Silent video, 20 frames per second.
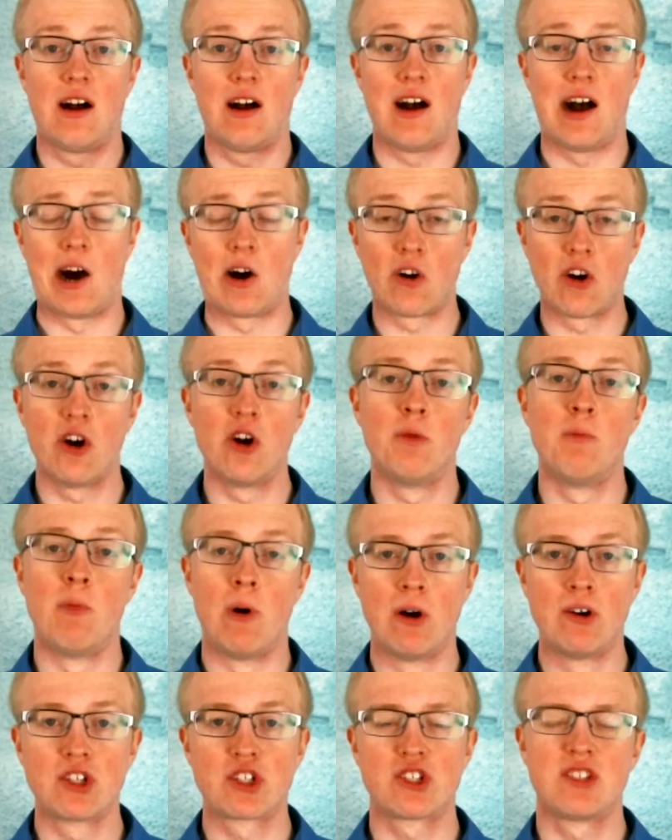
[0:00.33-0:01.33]
Our
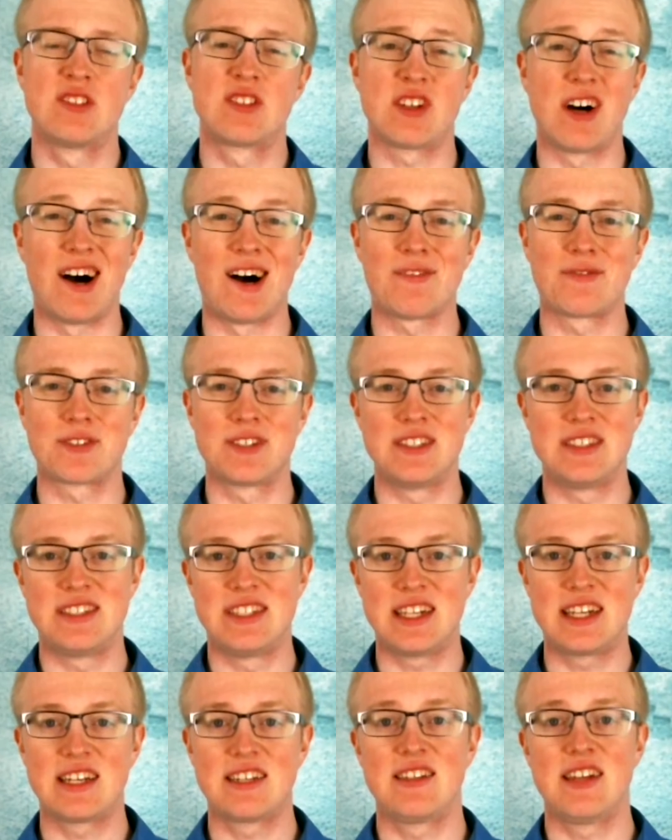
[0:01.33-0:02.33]
emotions often
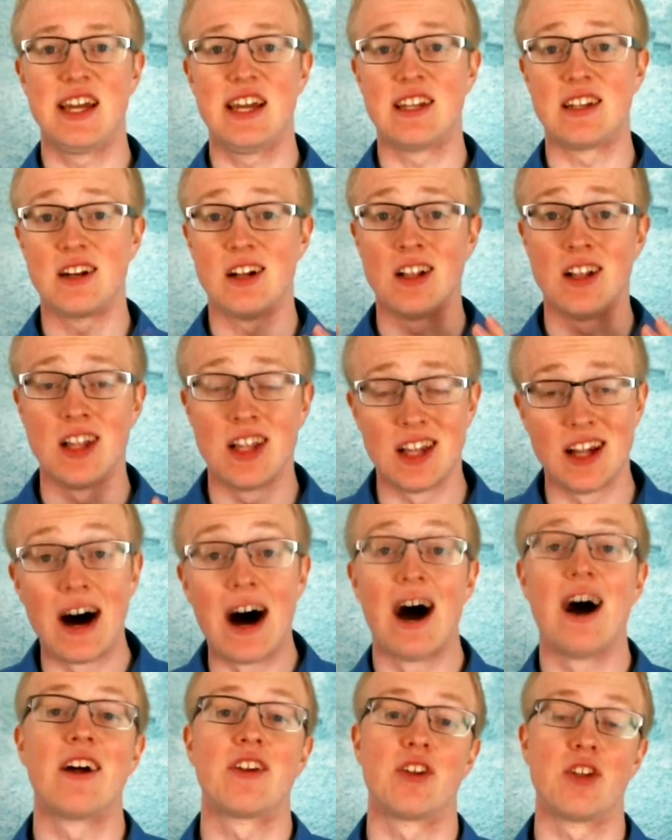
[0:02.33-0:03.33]
dictate a
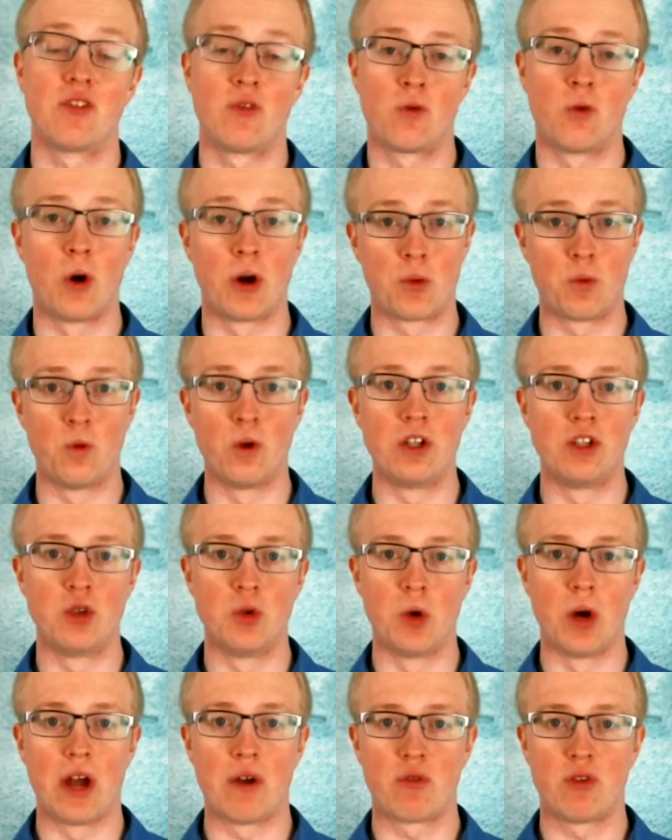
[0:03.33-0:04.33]
lot of what we
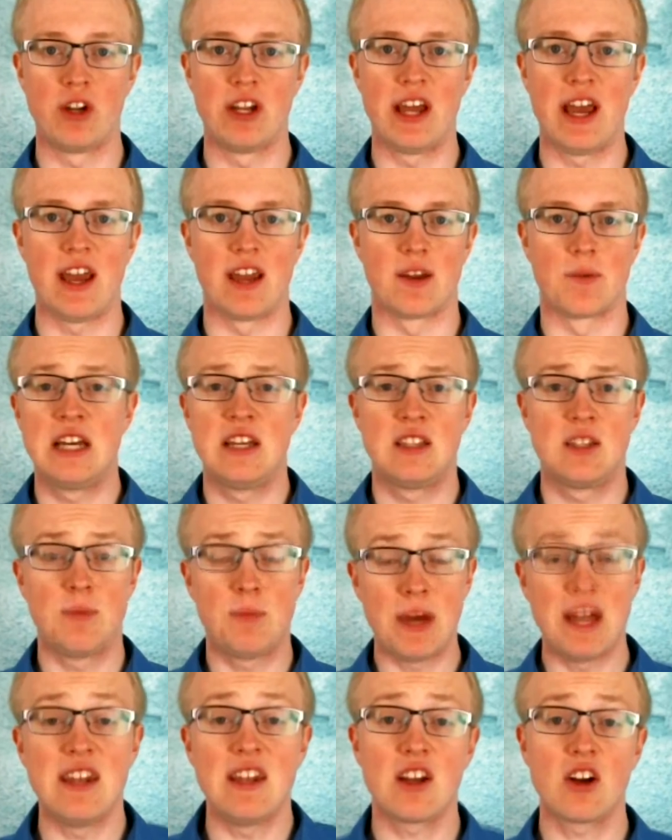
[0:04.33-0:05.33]
do every day.
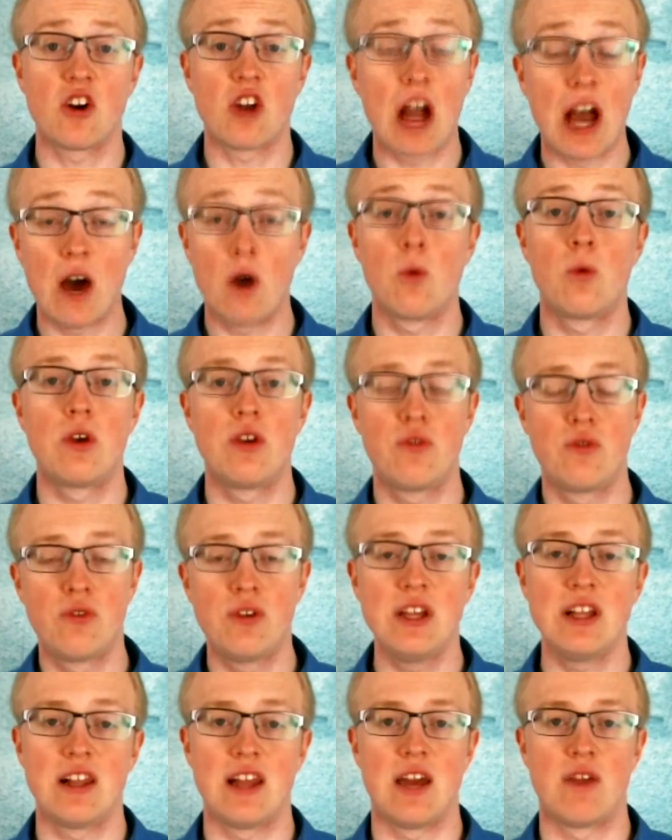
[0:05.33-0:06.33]
Depending on how we
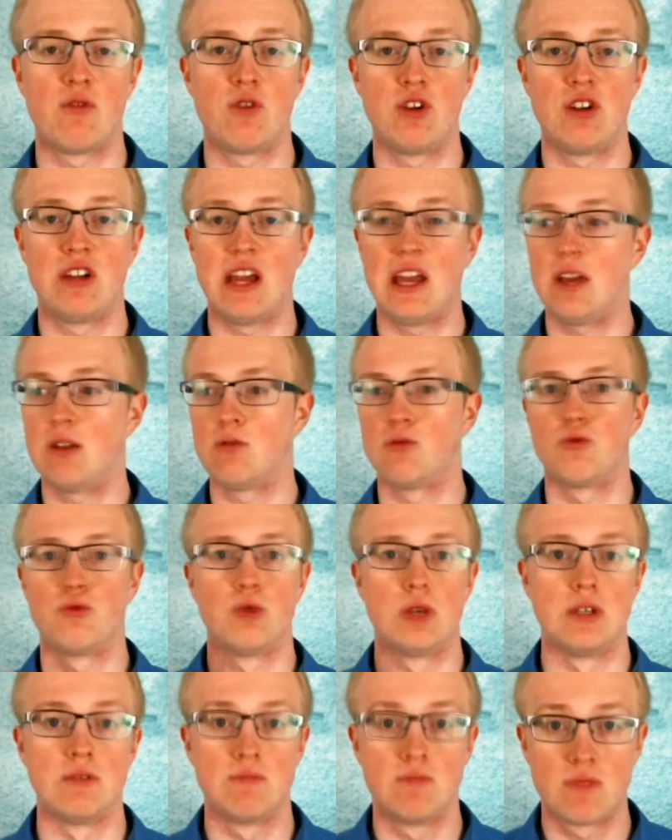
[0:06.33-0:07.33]
feel every day,
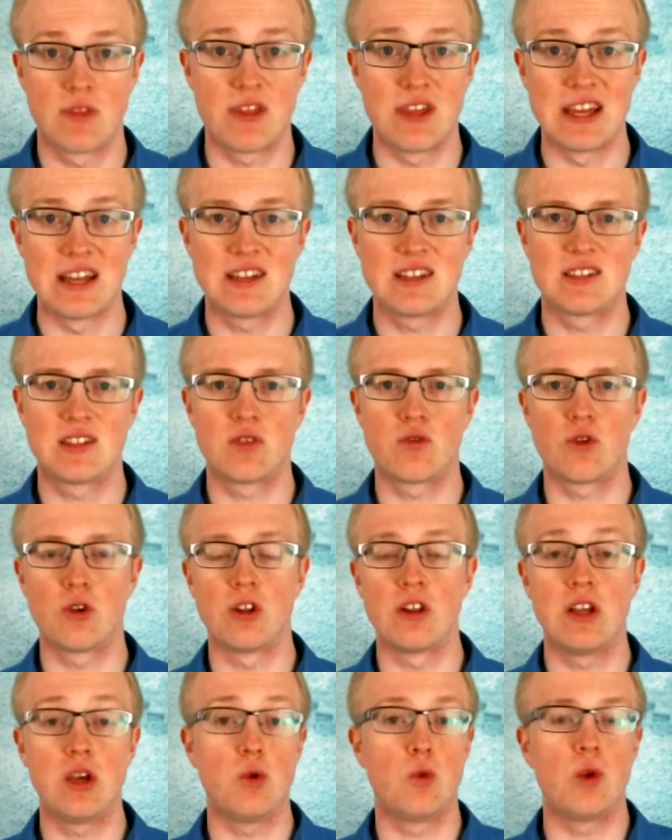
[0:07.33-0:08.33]
we think
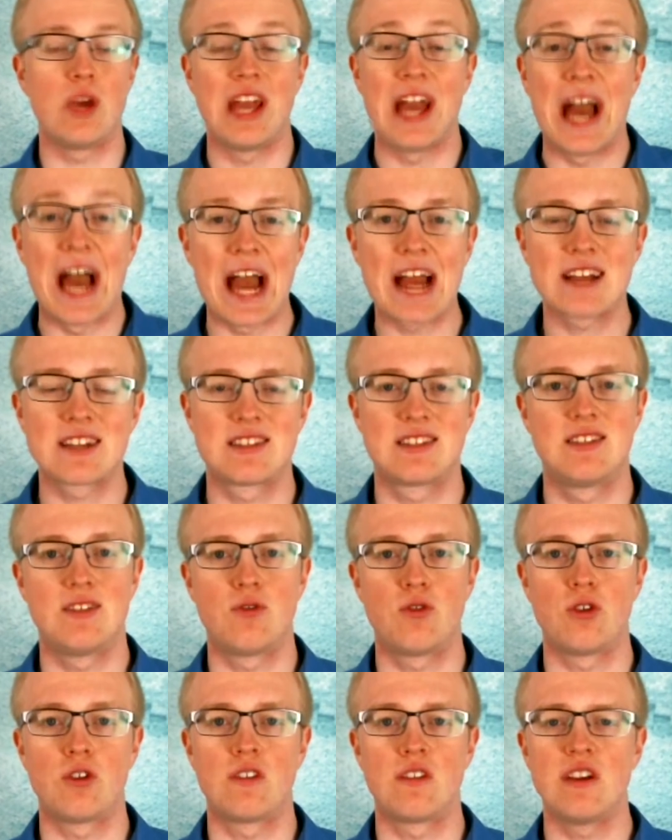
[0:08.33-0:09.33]
differently, we act
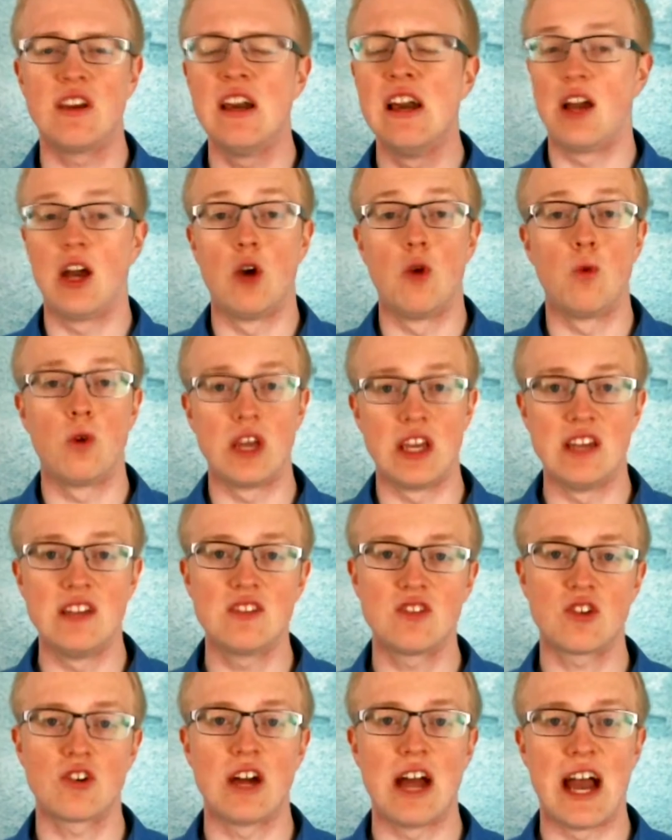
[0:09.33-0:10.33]
differently, and we
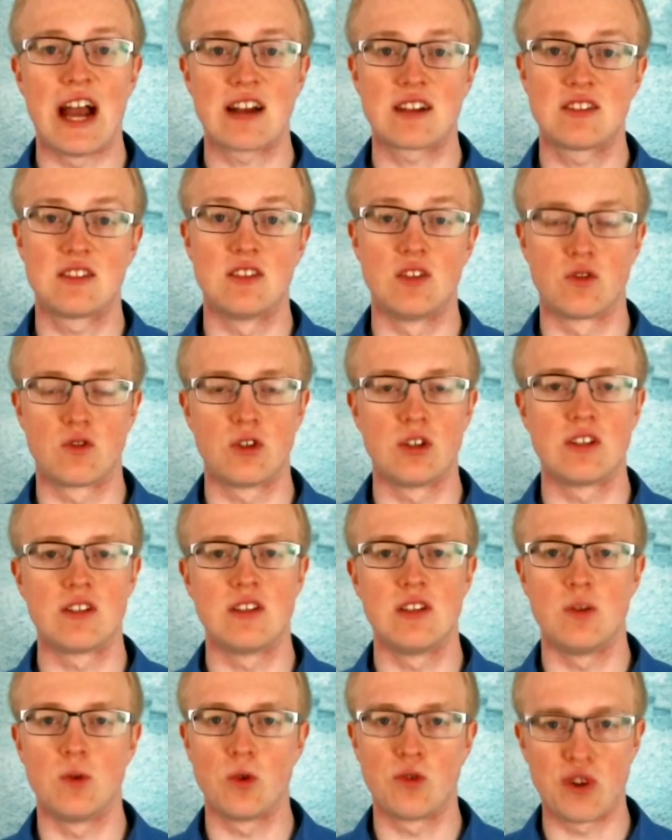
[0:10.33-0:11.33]
interact
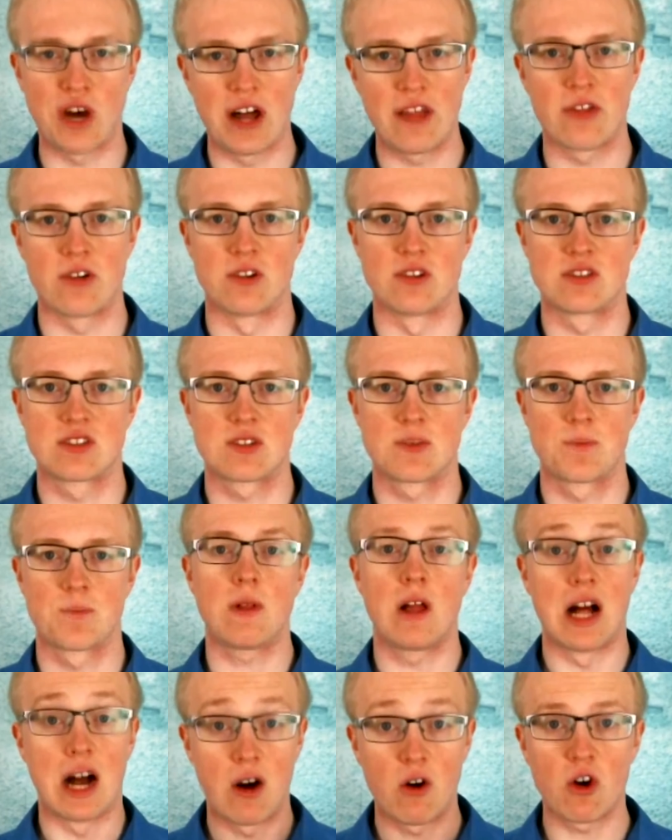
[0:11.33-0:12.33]
differently with others.
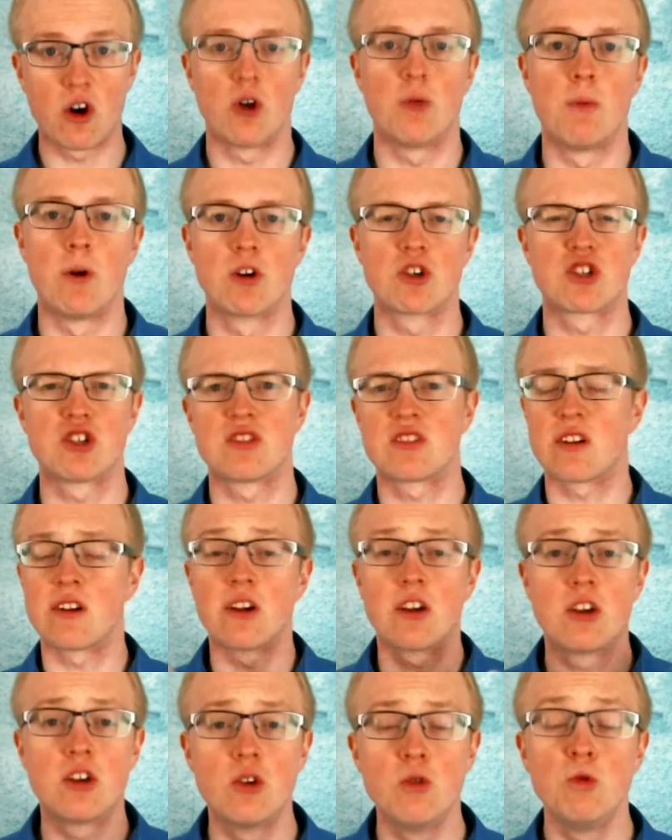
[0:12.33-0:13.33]
Our emotions are a
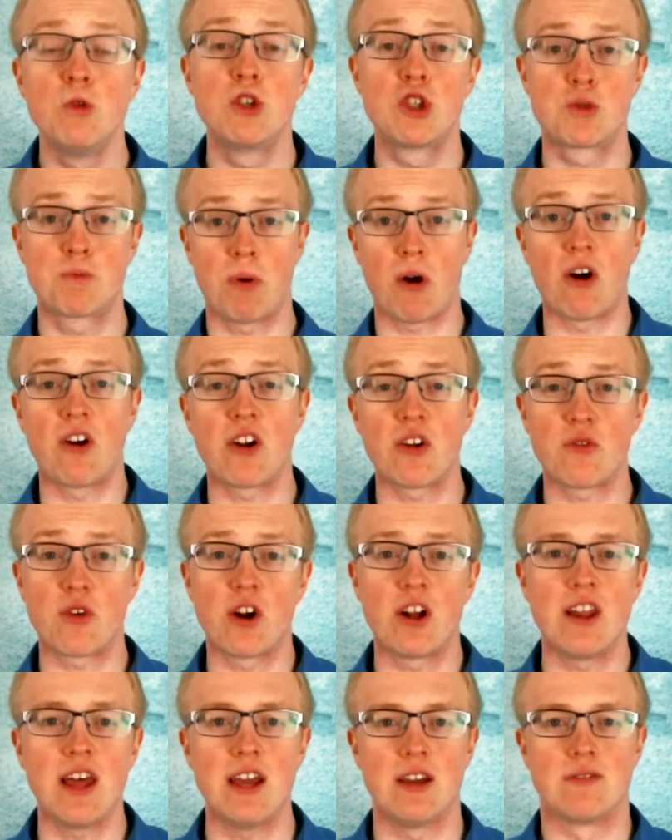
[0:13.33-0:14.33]
huge part of our
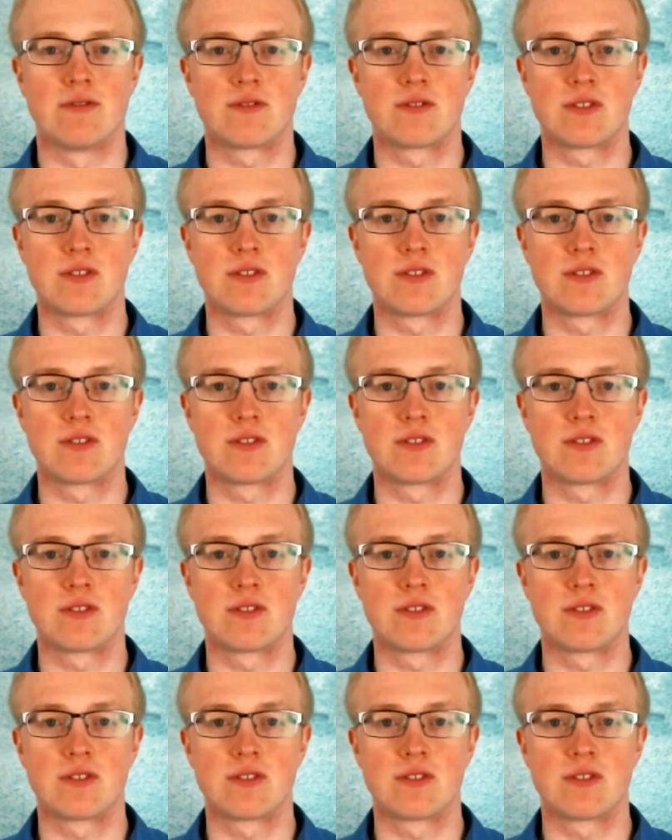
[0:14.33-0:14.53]
life.